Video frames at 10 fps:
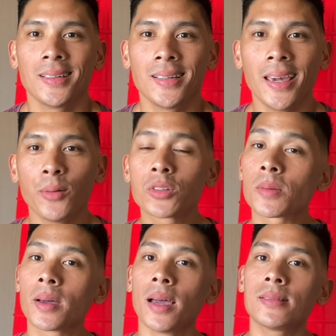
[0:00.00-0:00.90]
Hey, what's
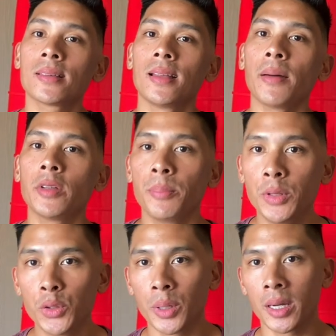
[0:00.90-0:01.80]
up guys? Today I'm going to be
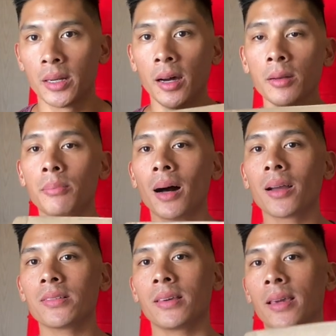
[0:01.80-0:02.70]
doing an
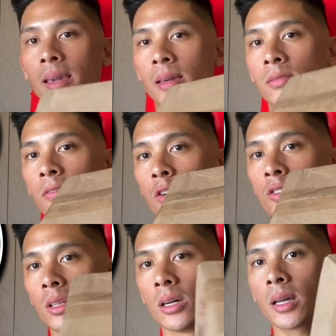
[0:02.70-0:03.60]
unboxing and first
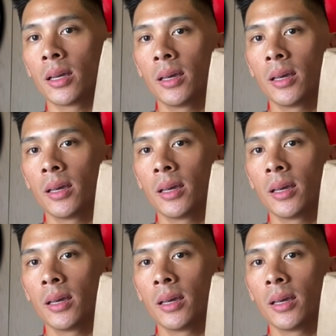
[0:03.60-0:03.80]
look